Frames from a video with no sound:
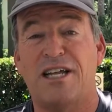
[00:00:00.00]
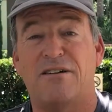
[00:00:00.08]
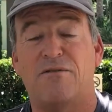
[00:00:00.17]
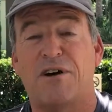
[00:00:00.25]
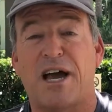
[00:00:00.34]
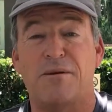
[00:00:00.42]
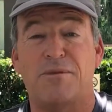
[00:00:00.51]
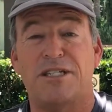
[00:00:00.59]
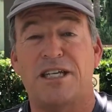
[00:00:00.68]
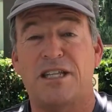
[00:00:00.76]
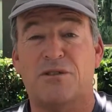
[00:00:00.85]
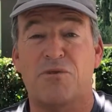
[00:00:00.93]
and vitamin
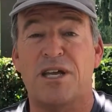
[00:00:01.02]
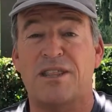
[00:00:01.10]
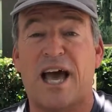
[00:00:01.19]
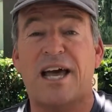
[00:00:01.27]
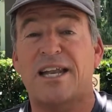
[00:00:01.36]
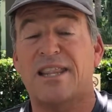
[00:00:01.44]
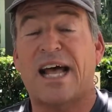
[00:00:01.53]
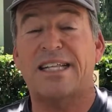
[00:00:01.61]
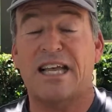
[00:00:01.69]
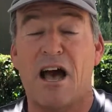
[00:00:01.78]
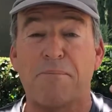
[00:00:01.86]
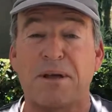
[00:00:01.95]
D3,
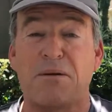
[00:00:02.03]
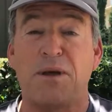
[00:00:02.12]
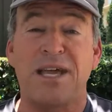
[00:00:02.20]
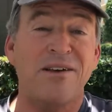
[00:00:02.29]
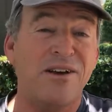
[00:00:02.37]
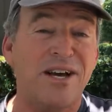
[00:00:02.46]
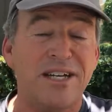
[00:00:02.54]
that's helping me.